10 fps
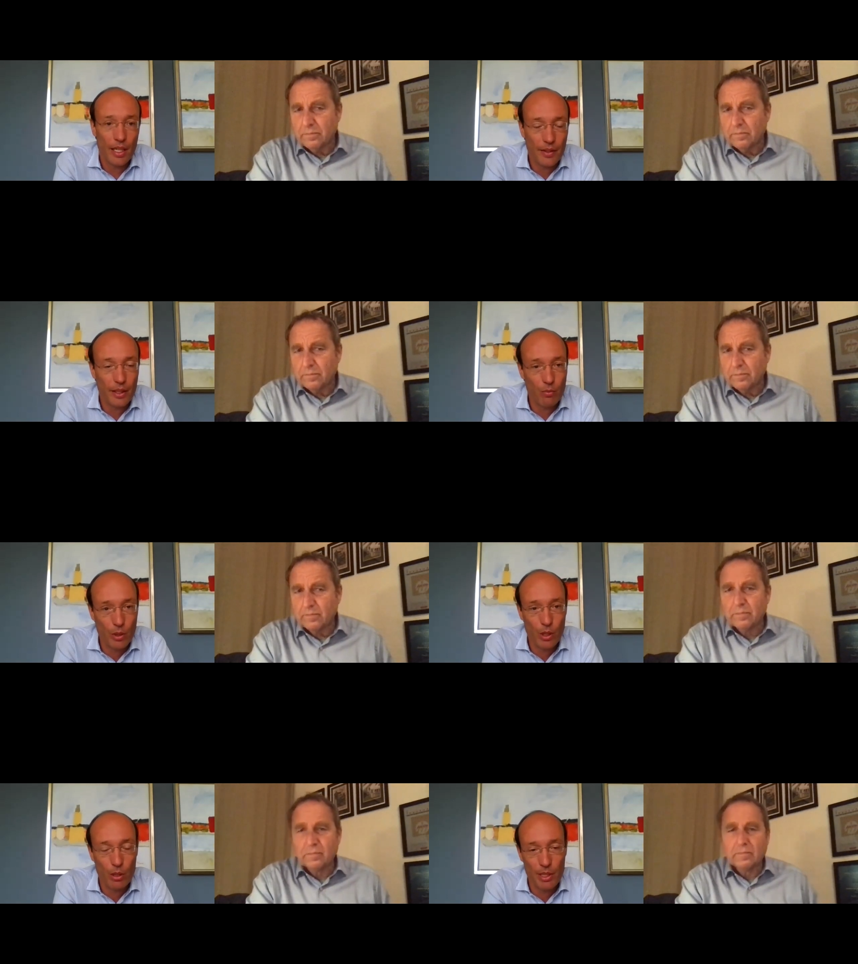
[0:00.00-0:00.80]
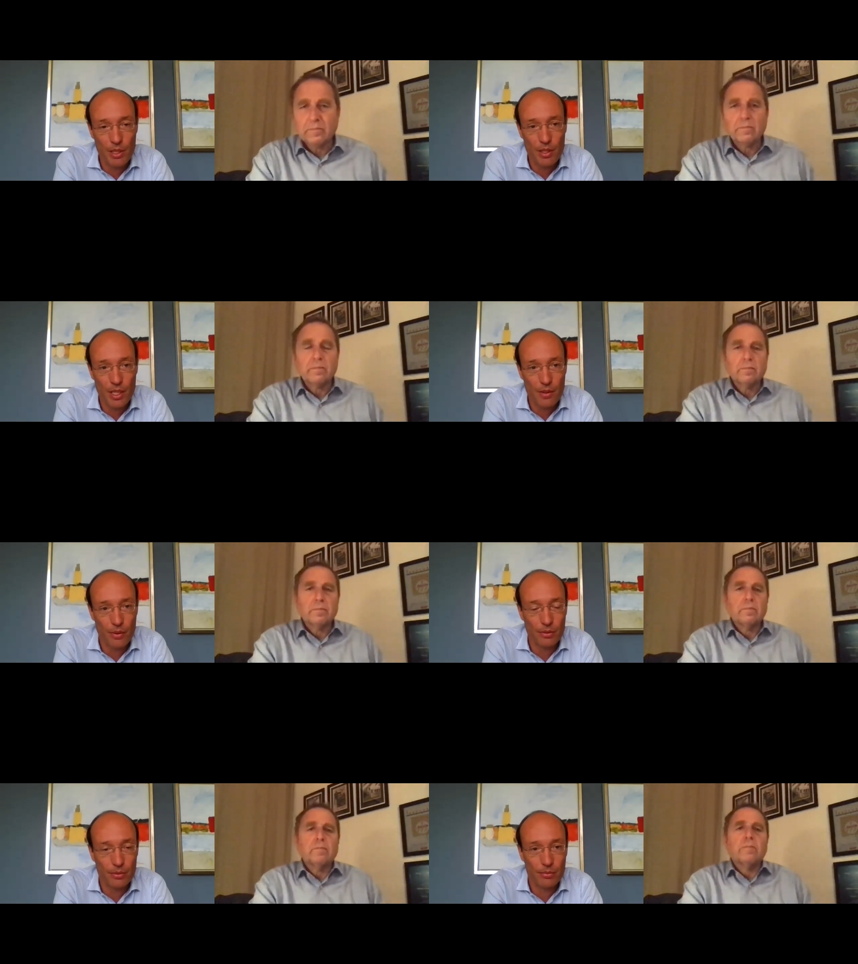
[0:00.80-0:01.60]
Speaker 1: I think we will be
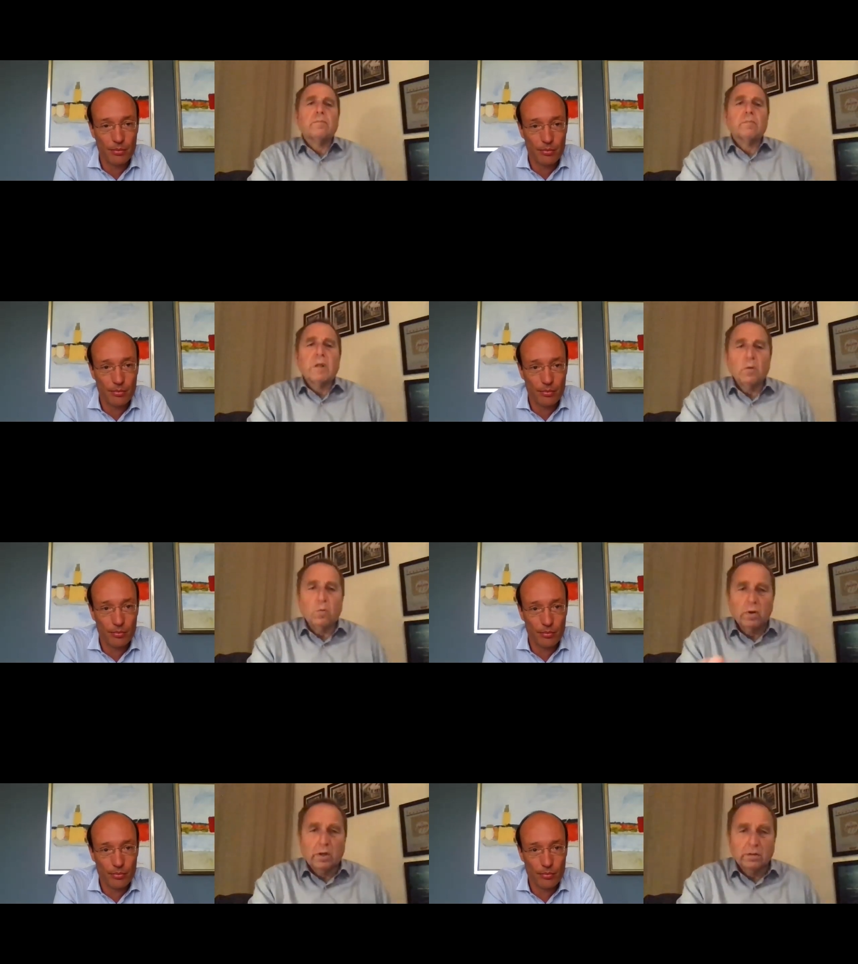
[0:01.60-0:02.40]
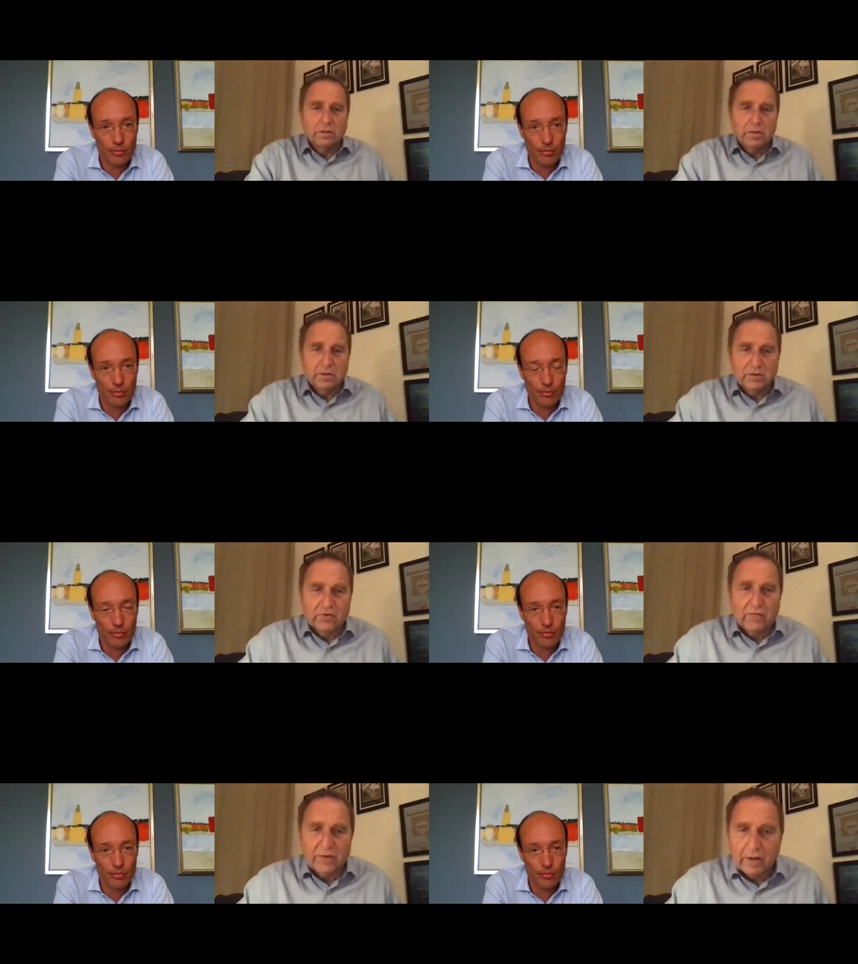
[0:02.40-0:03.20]
successful.
Speaker 2: 100 years of
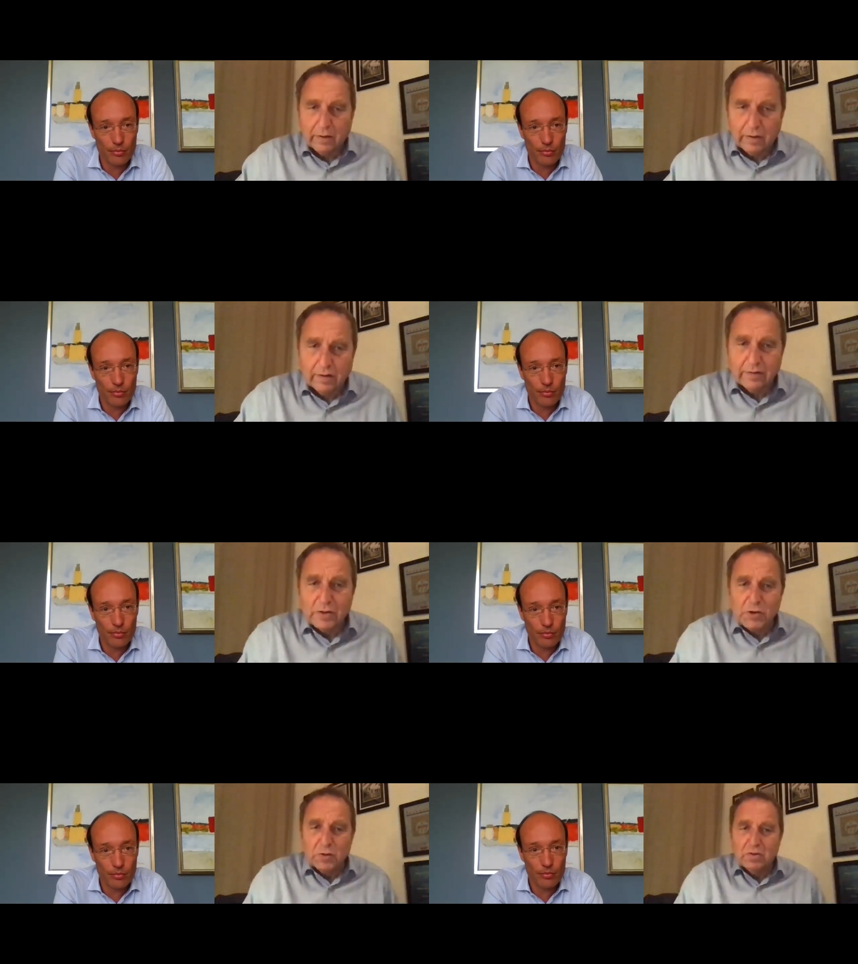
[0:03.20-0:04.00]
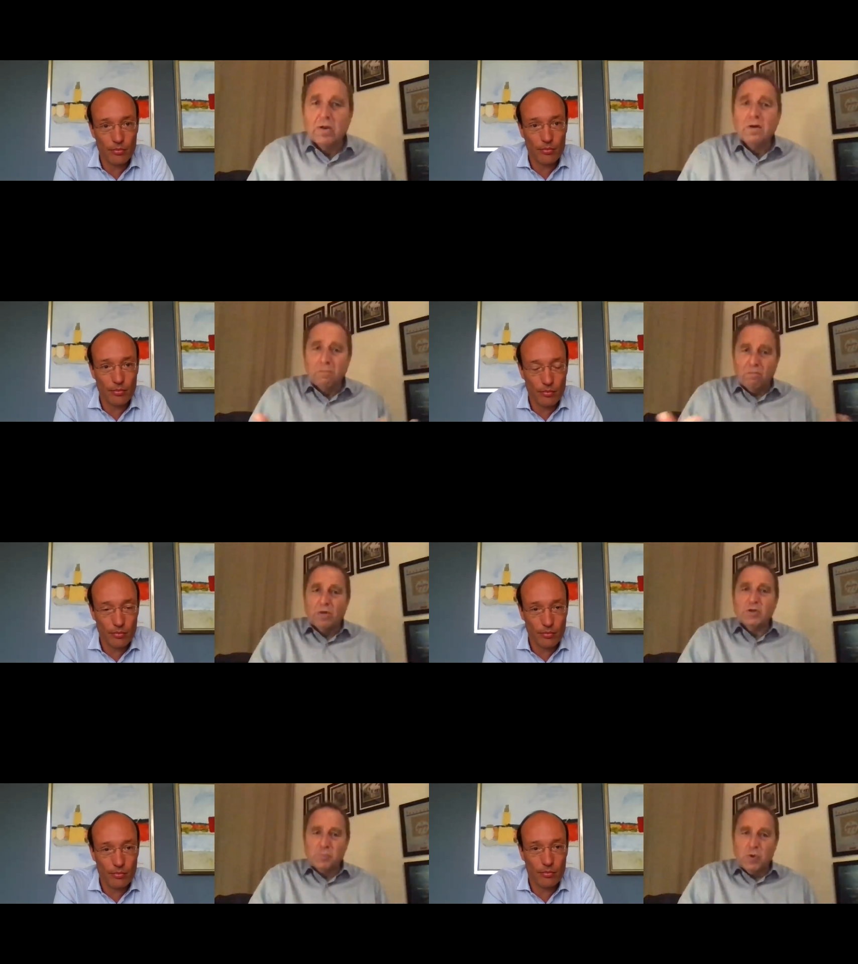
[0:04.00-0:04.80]
Avianca, and there should
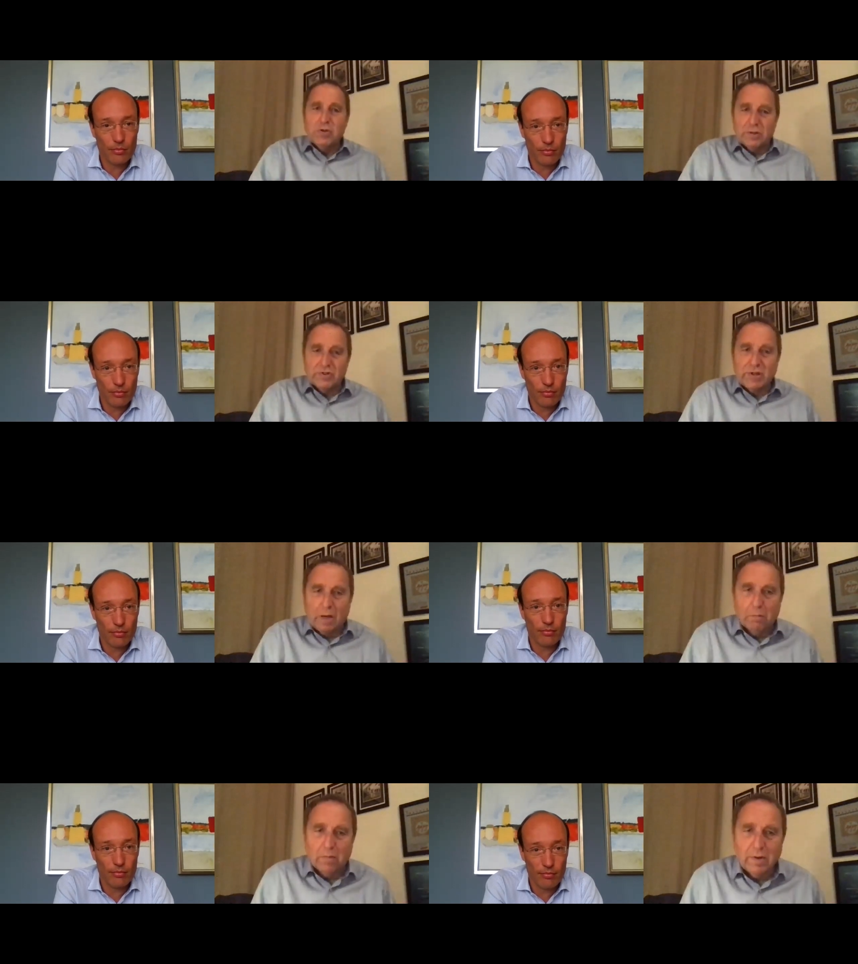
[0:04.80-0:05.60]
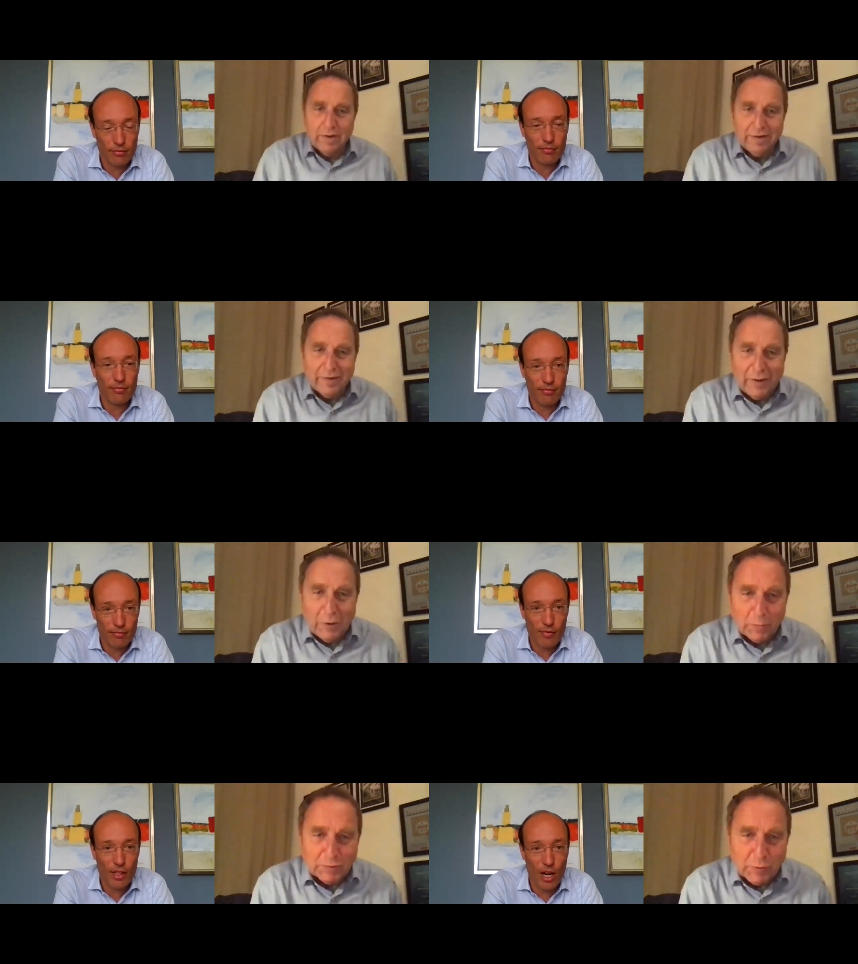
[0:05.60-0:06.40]
much more years come. I
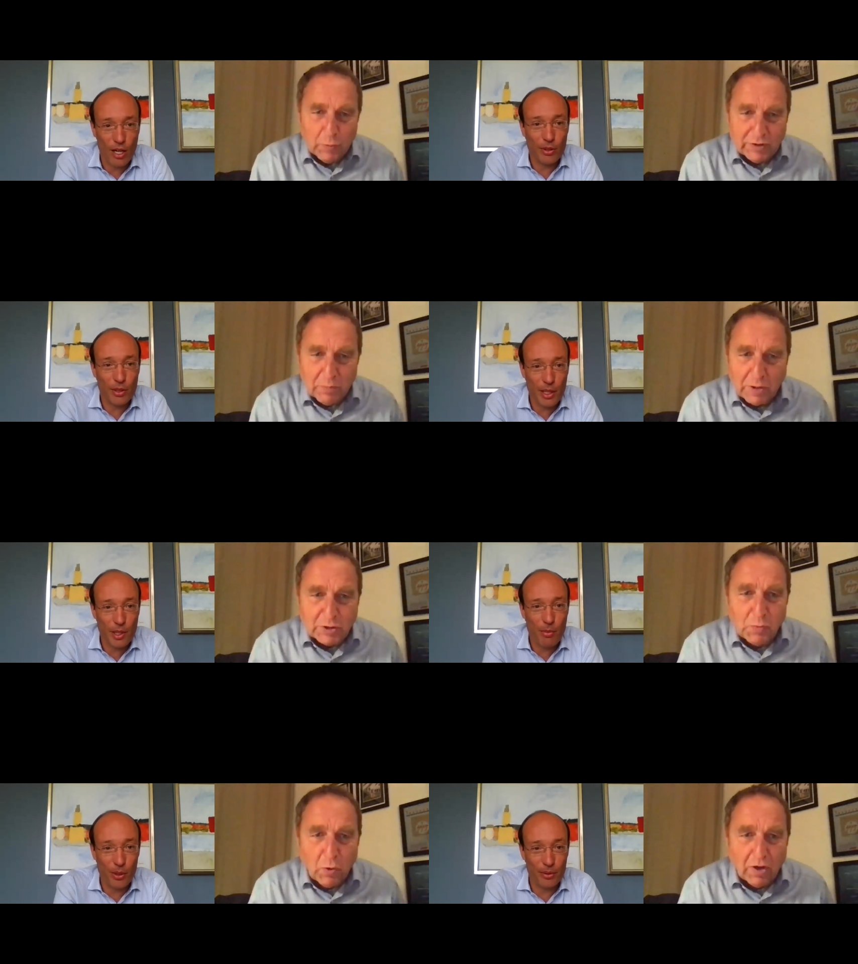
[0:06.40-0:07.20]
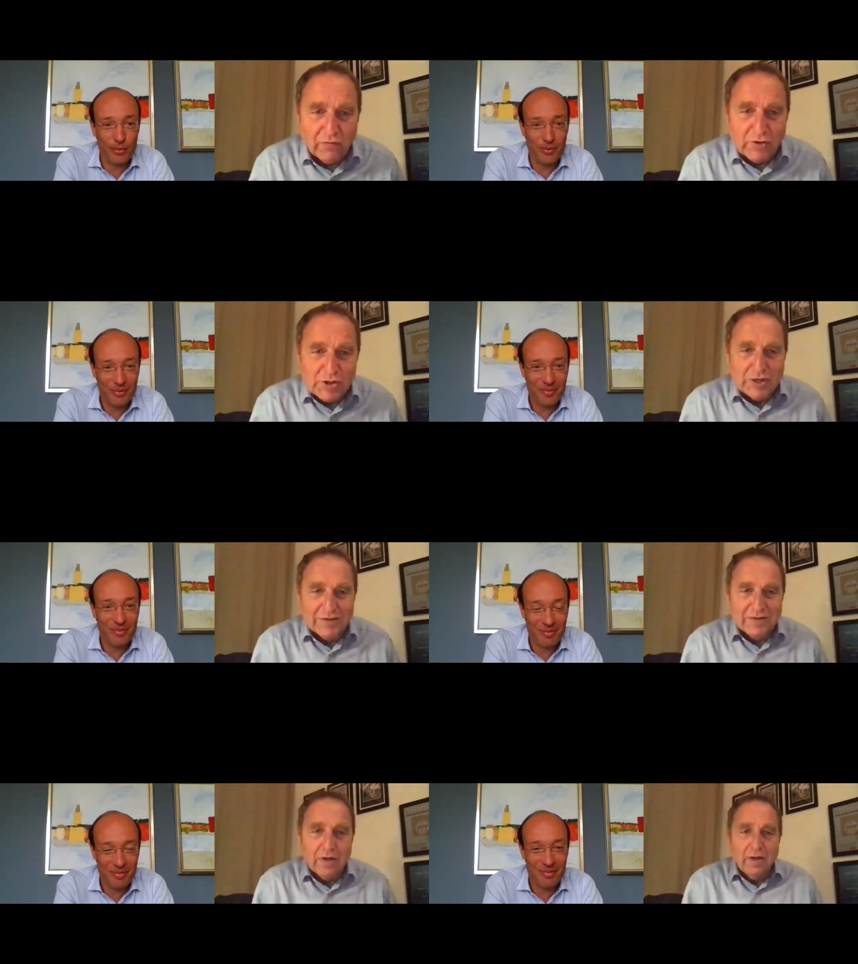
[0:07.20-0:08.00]
hope so. With a much more
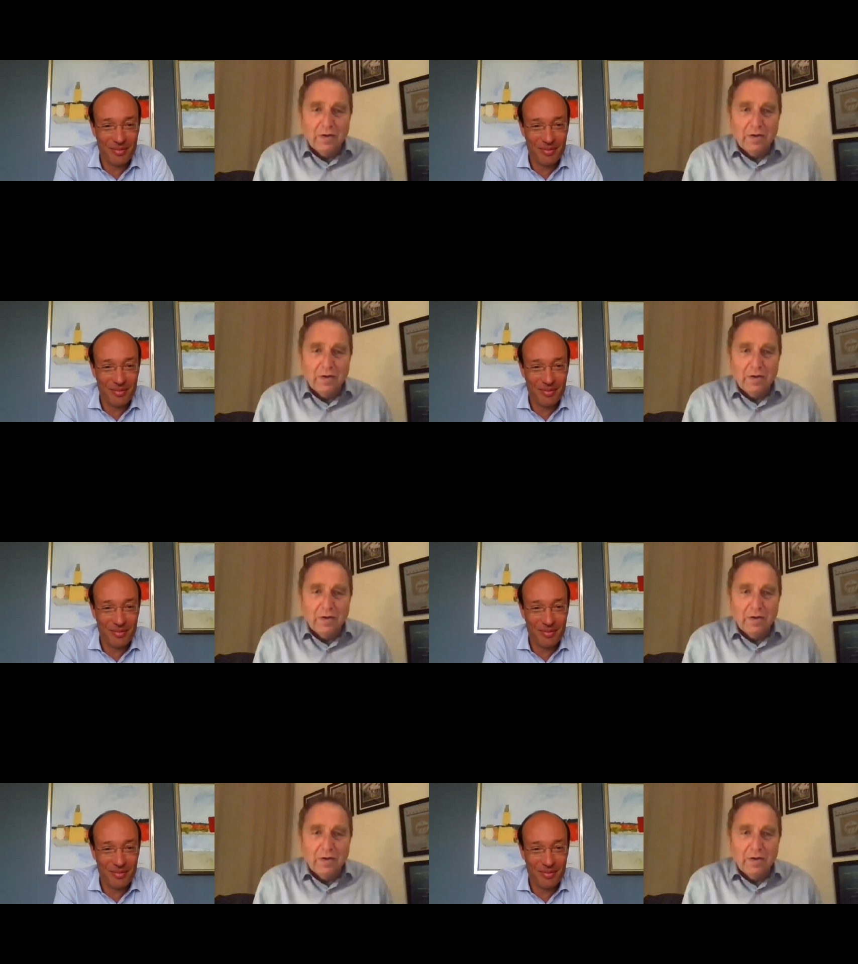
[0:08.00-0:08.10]
efficient,